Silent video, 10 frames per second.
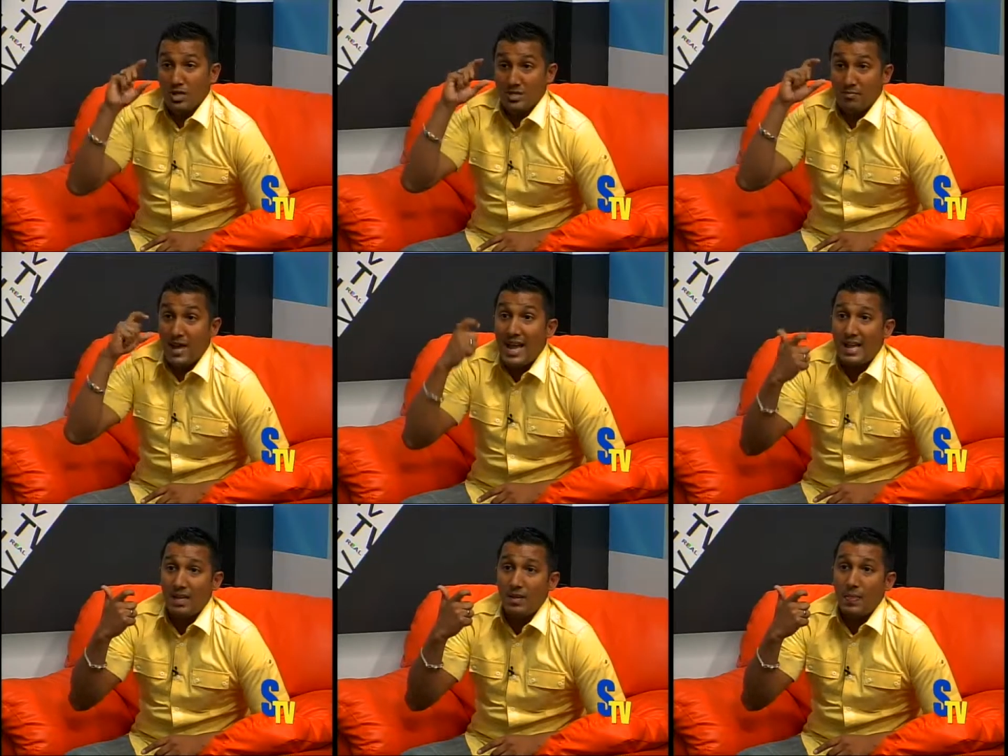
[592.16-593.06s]

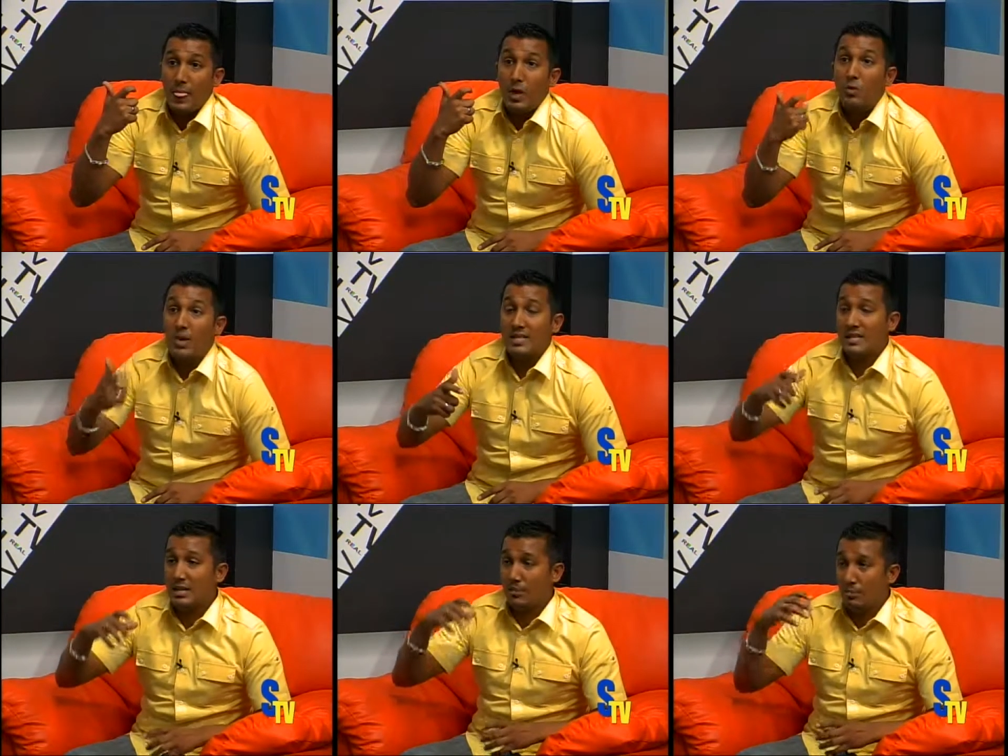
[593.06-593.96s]
mind who is
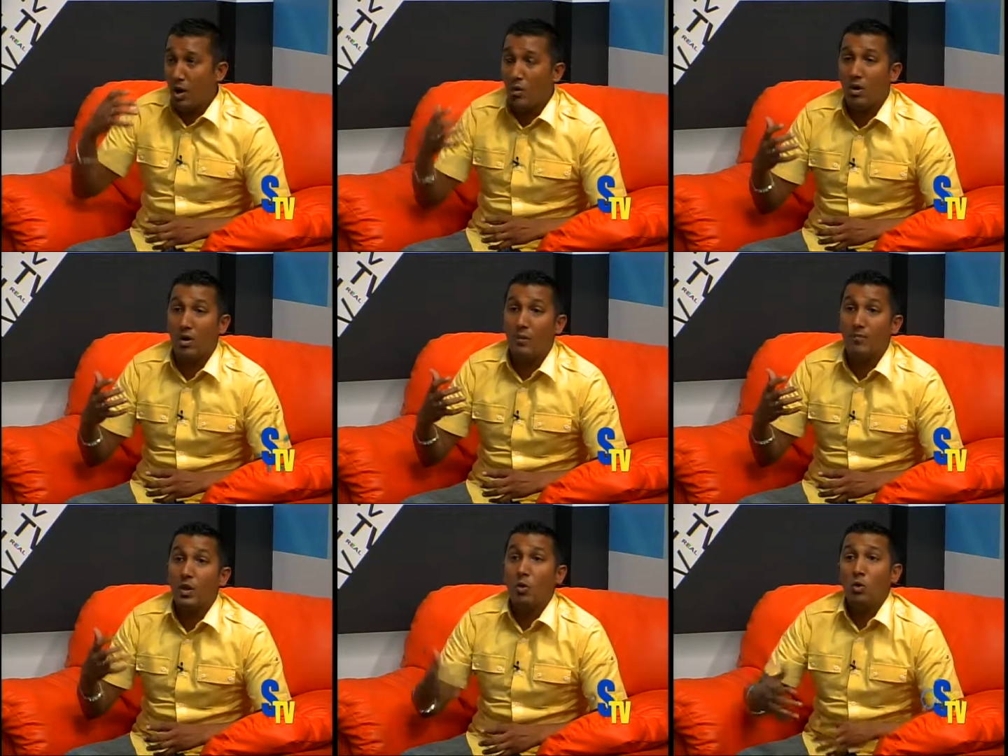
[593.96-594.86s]
in power
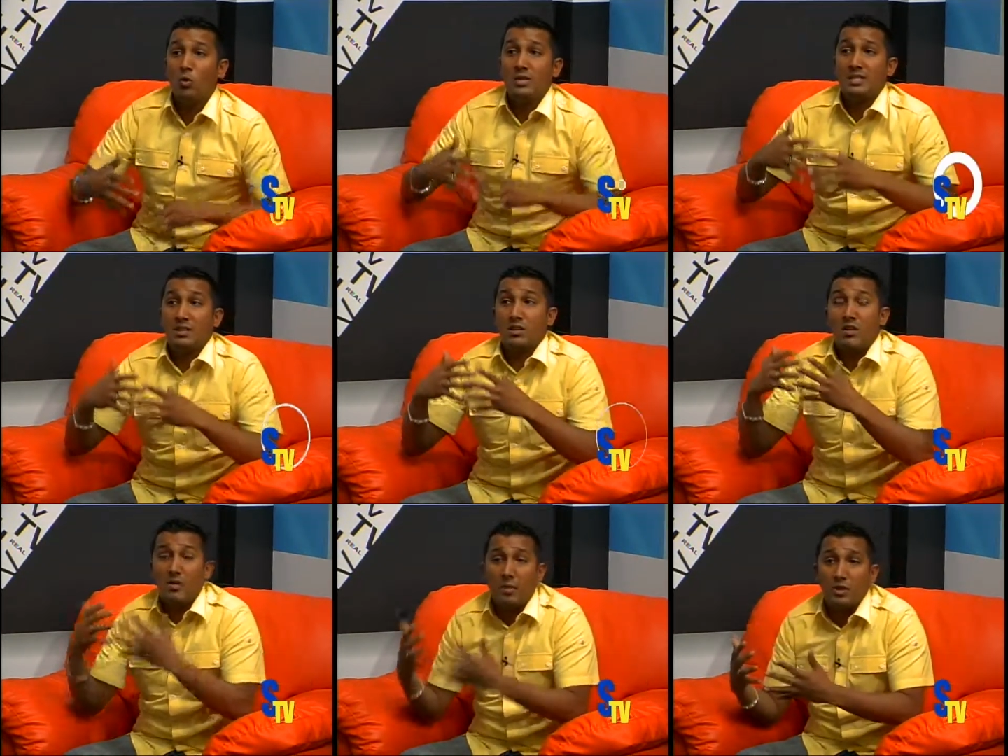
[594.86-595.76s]
or who is in
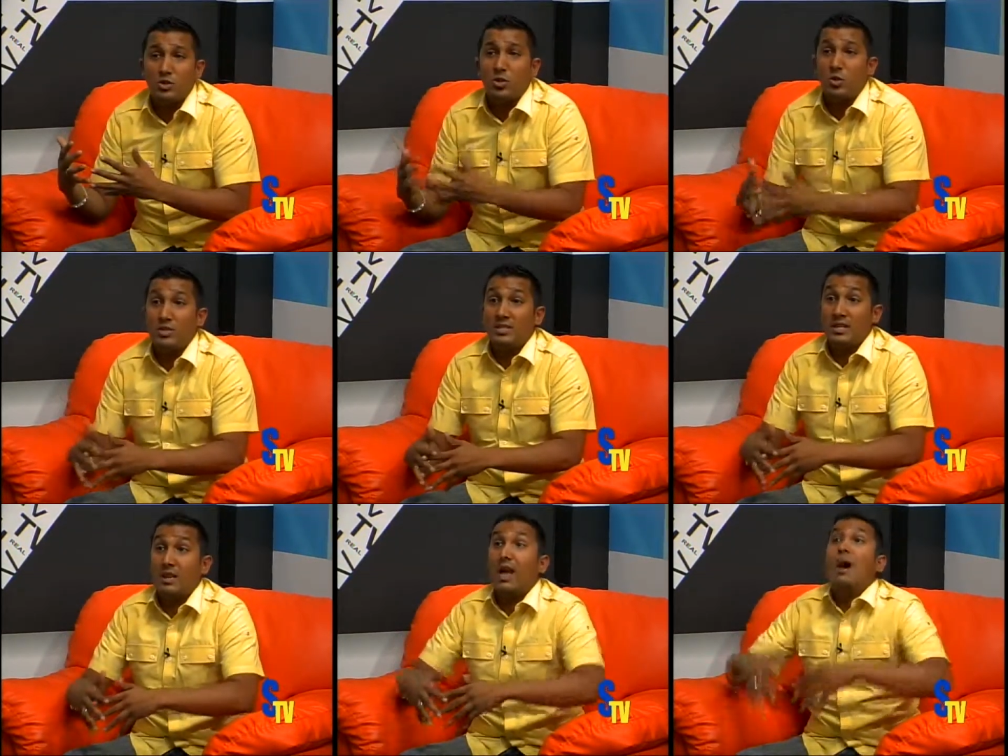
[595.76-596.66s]
government or who is
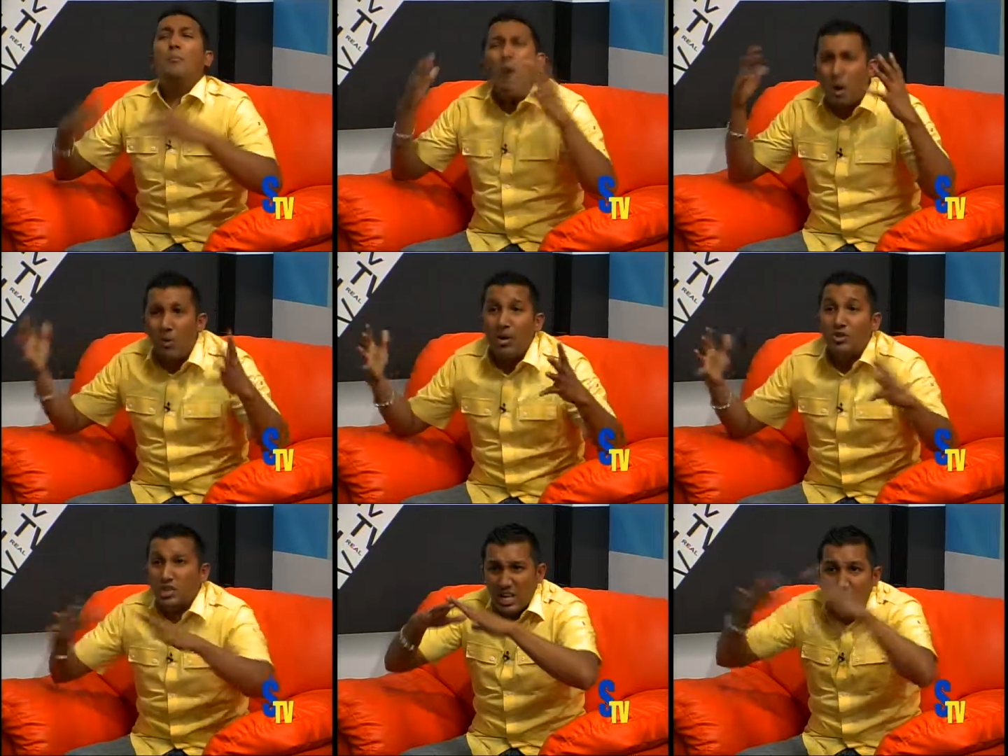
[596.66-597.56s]
in power
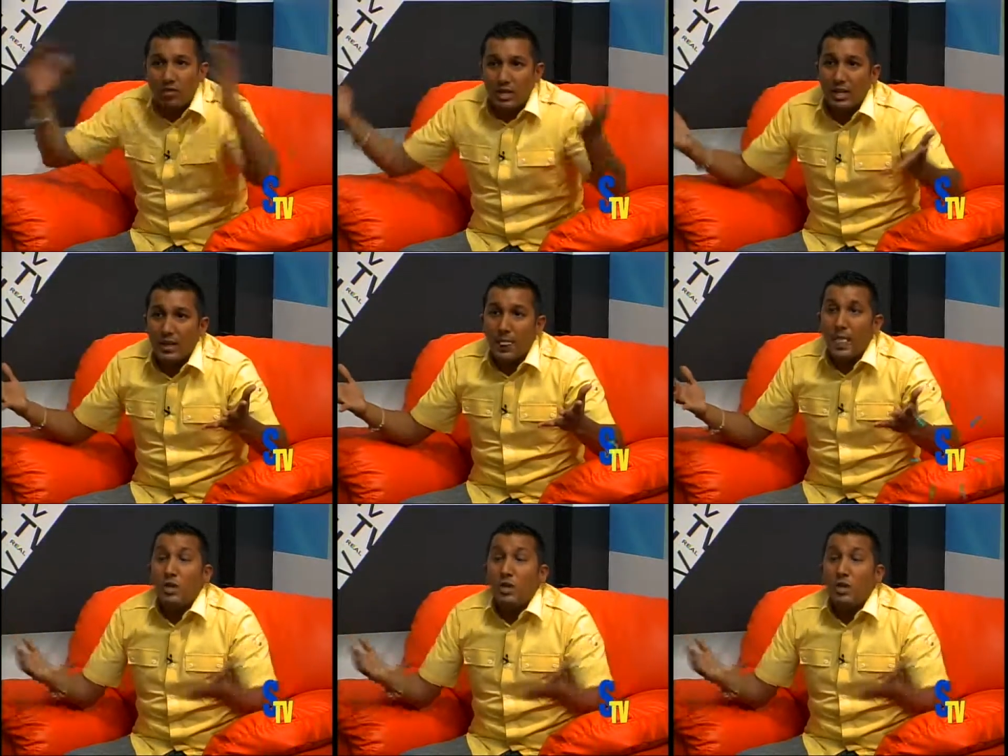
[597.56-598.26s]
generally, you